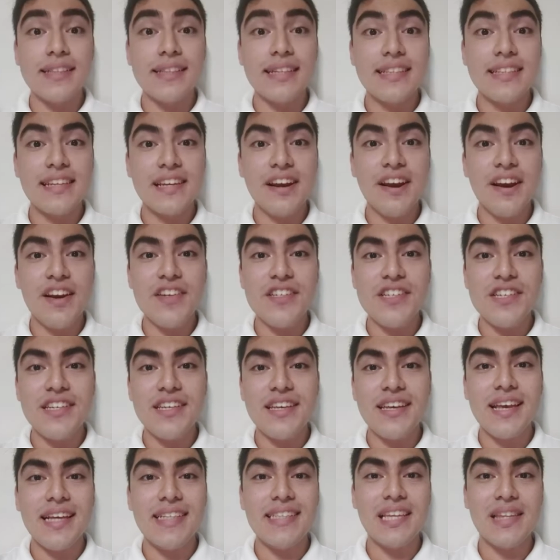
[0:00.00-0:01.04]
The
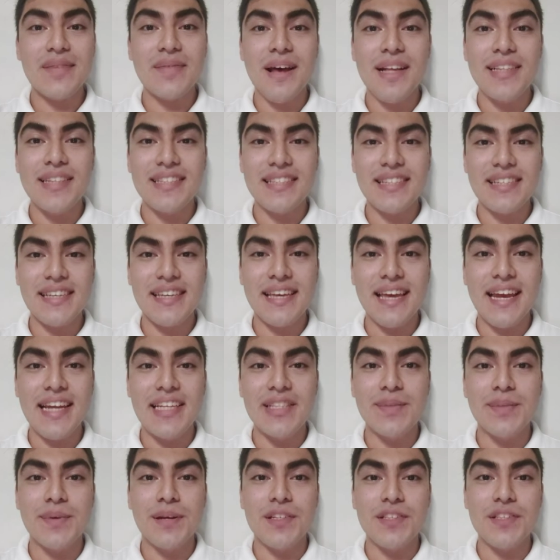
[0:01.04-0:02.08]
technology is advancing at an
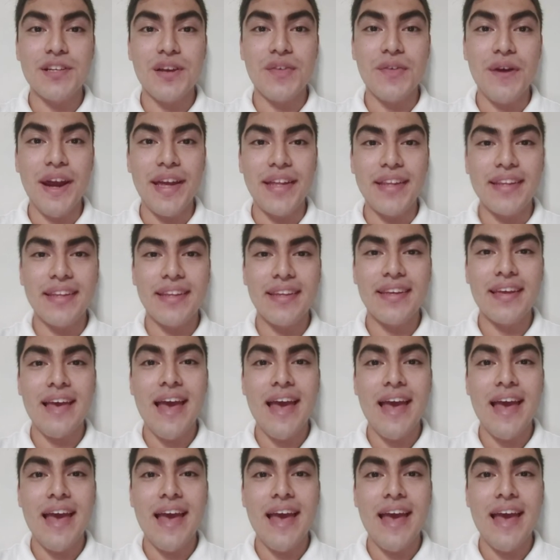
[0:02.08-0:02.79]
exponential rate.